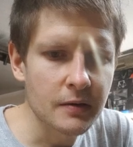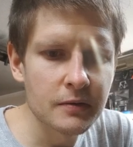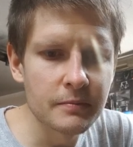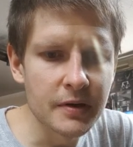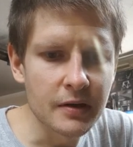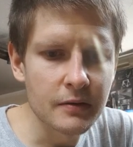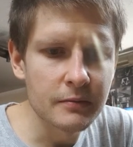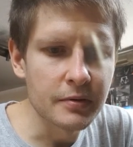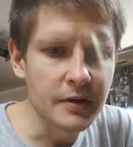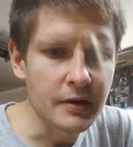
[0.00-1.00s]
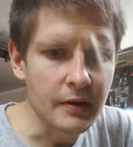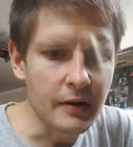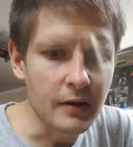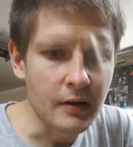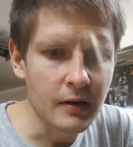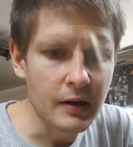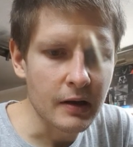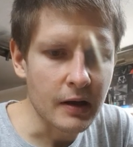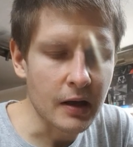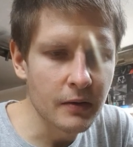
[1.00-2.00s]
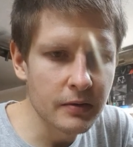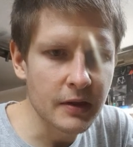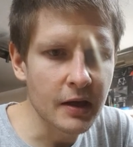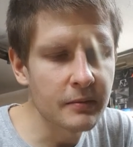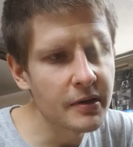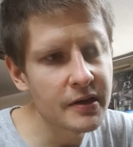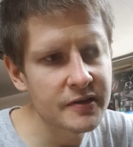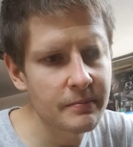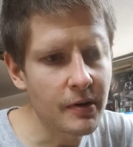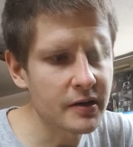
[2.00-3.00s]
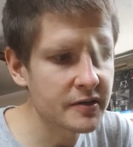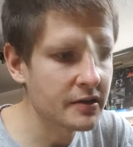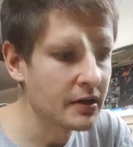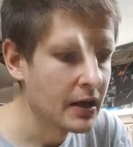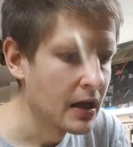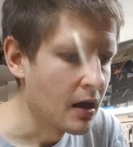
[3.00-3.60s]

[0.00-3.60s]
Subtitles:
could be a good thing, because epoxy,